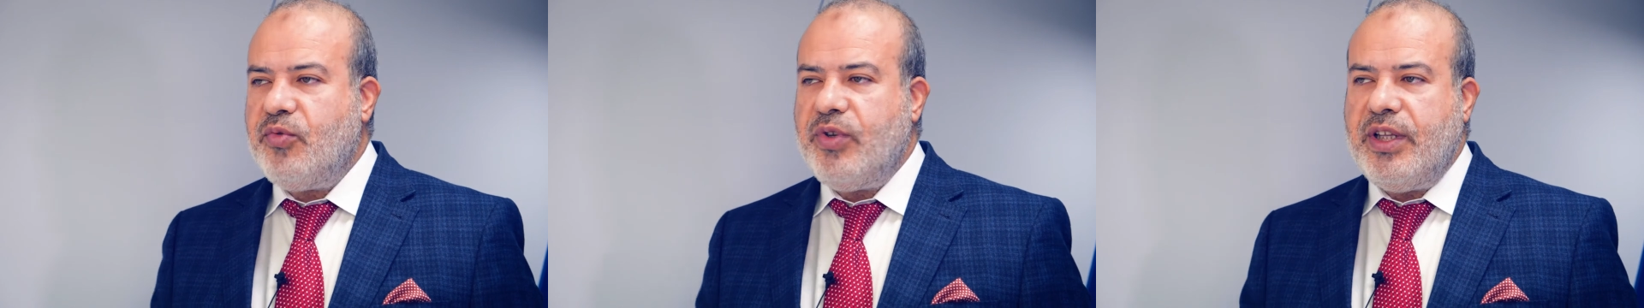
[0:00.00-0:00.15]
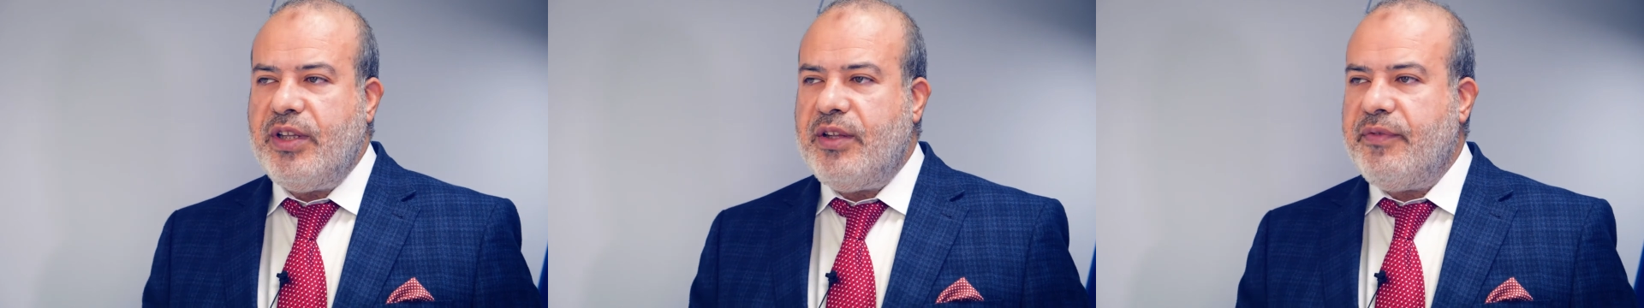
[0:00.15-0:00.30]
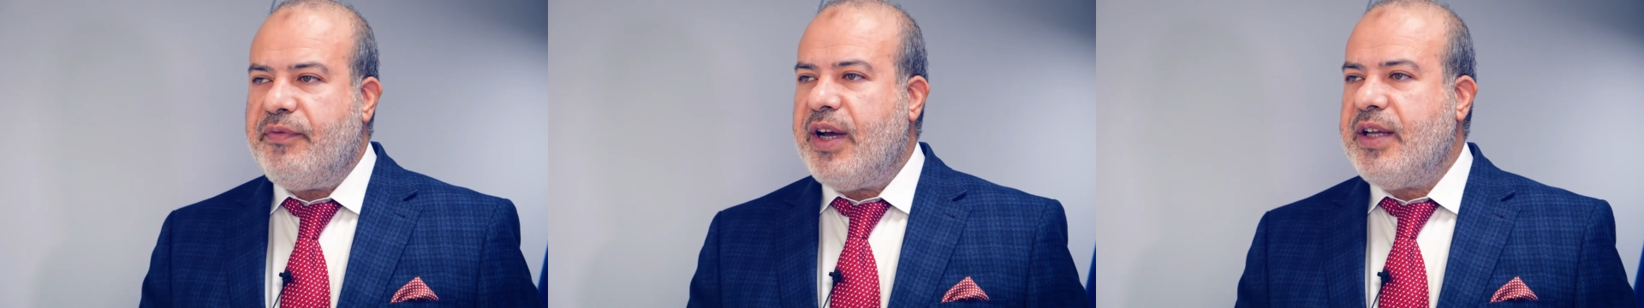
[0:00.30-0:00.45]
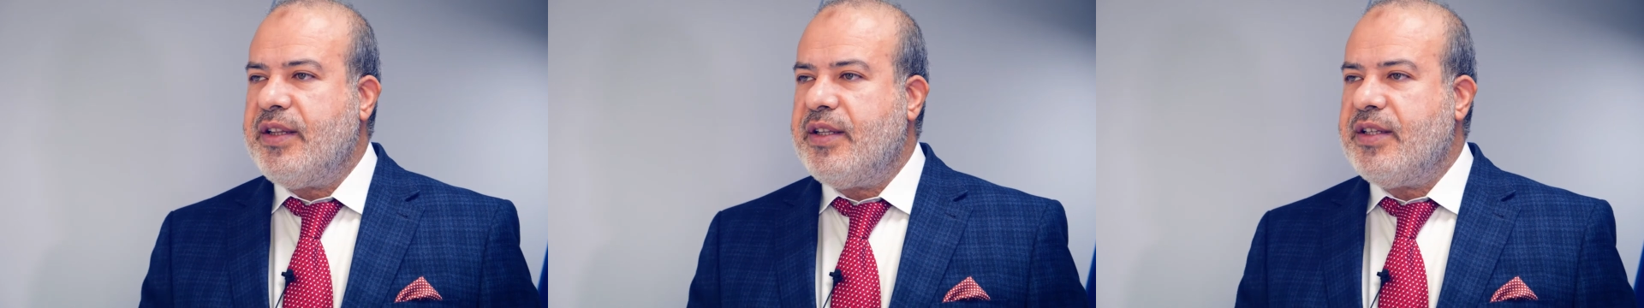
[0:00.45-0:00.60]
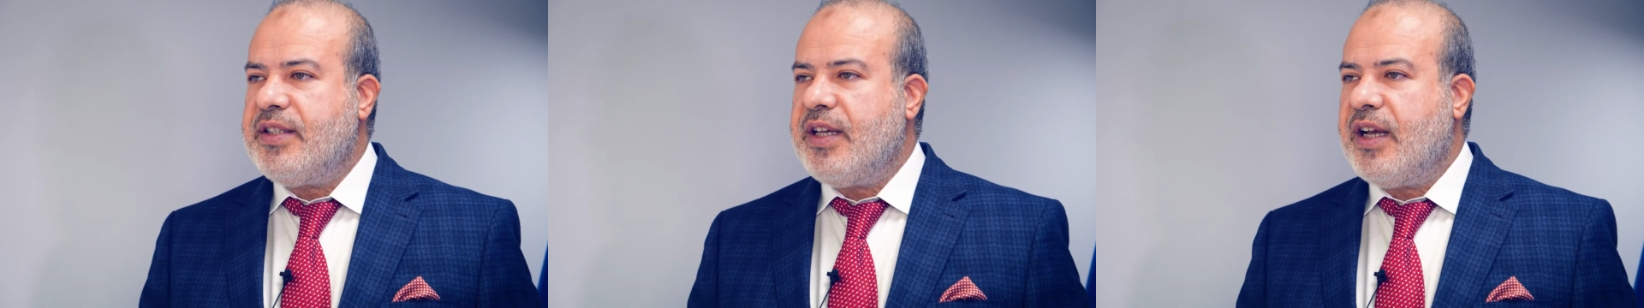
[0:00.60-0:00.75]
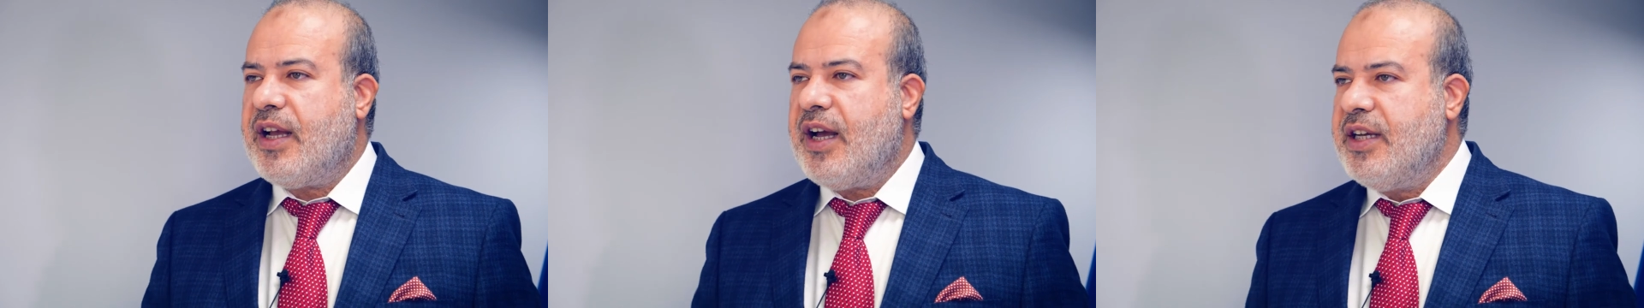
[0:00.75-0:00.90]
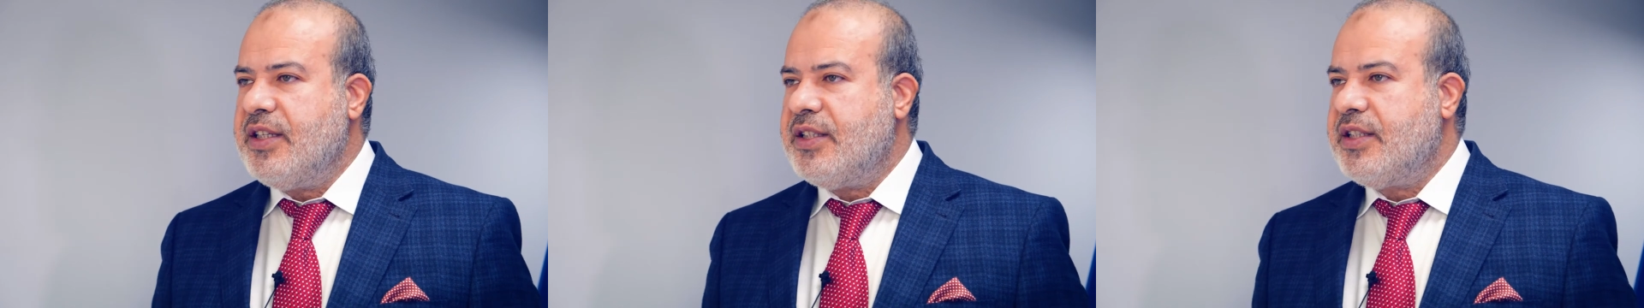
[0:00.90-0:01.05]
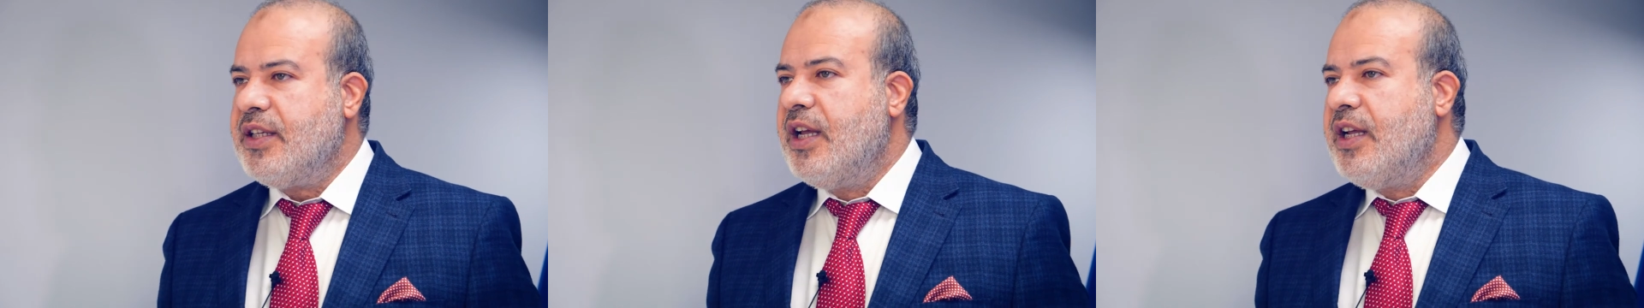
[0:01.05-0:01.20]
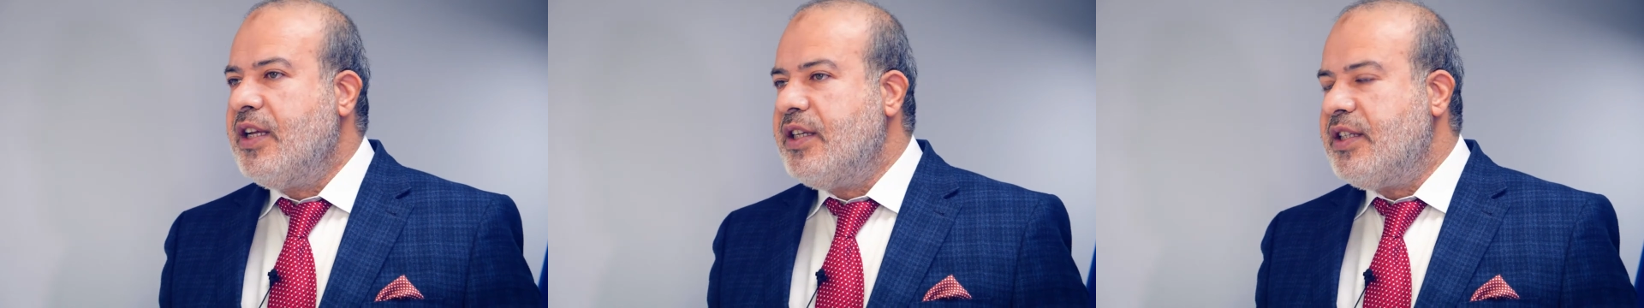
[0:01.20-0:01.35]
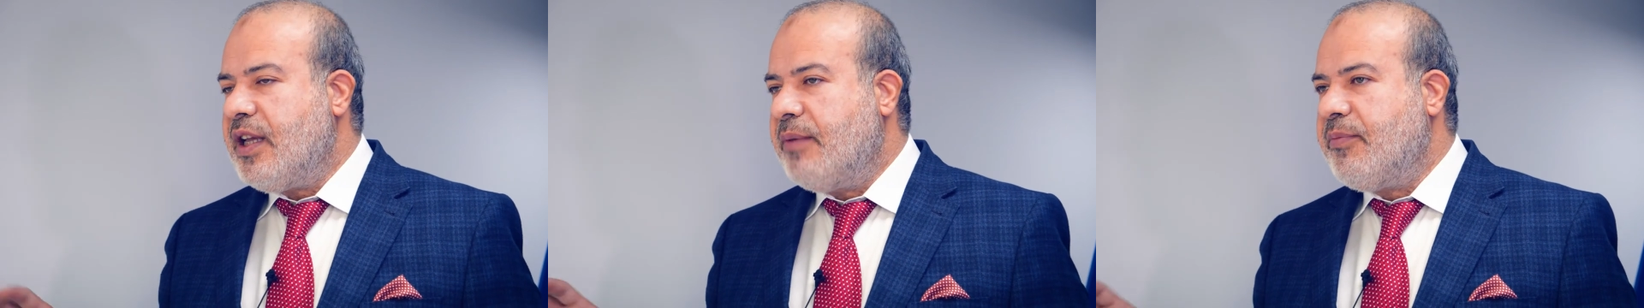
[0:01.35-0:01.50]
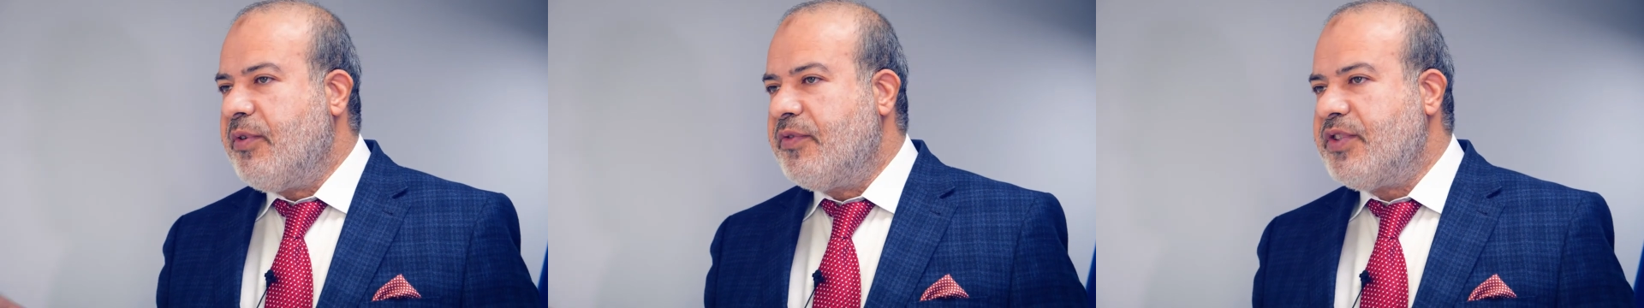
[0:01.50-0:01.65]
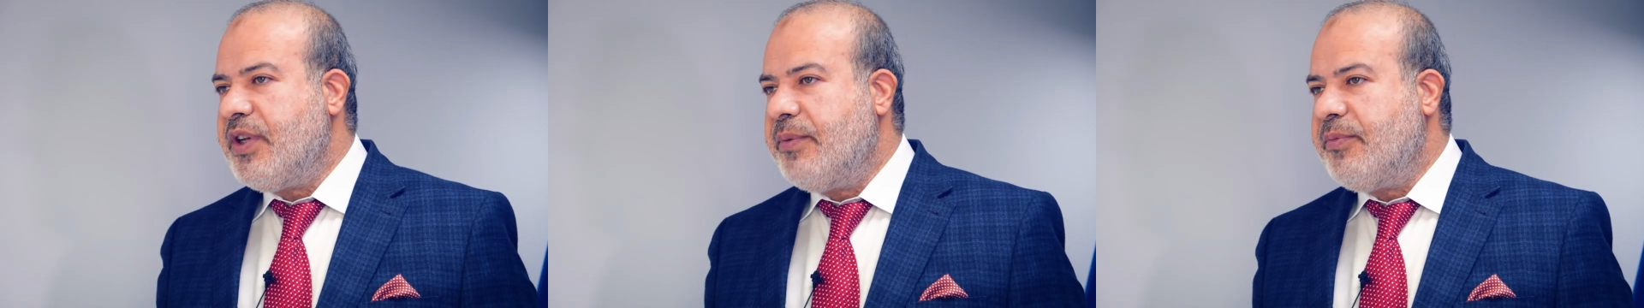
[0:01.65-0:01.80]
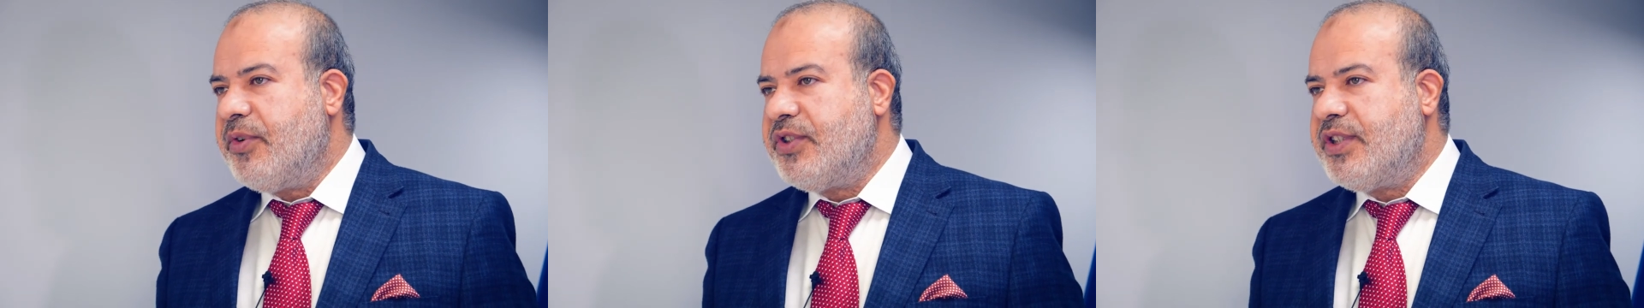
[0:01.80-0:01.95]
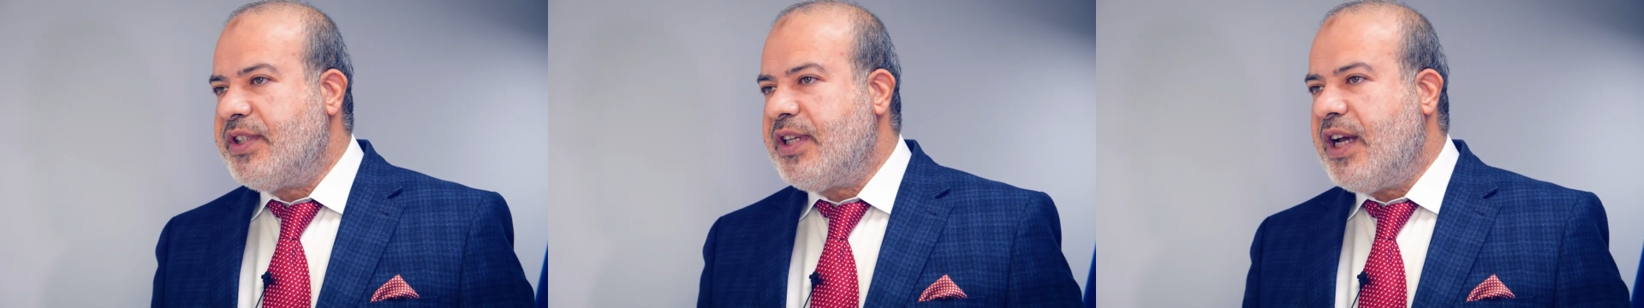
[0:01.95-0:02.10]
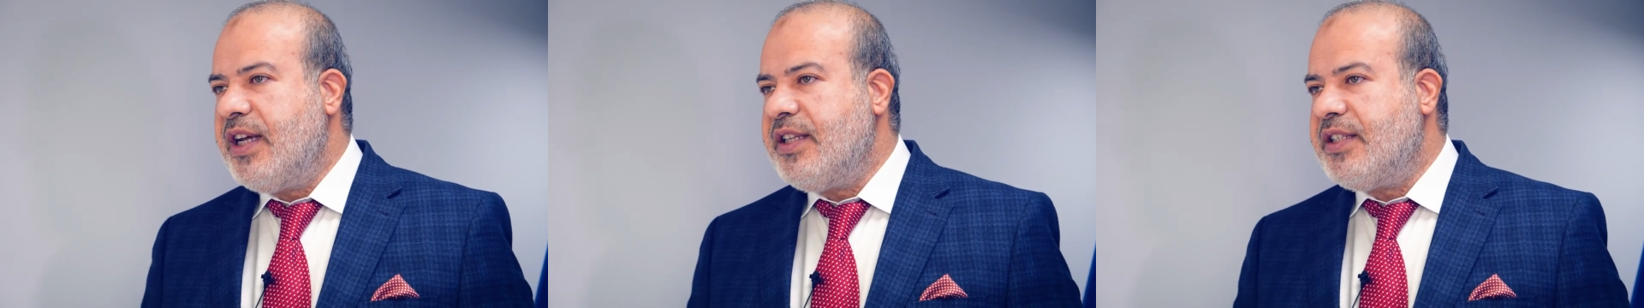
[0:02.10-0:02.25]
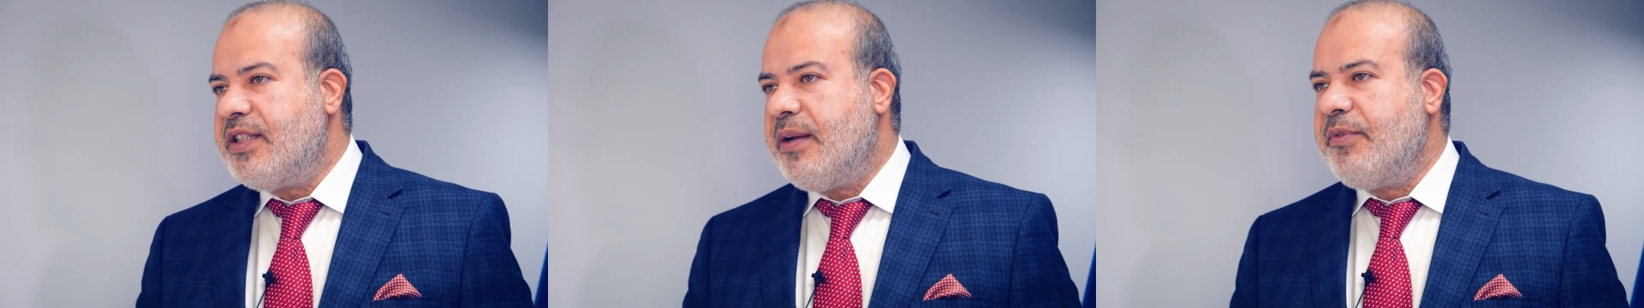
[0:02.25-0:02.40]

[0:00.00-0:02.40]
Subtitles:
We divided the guys, some of them on site,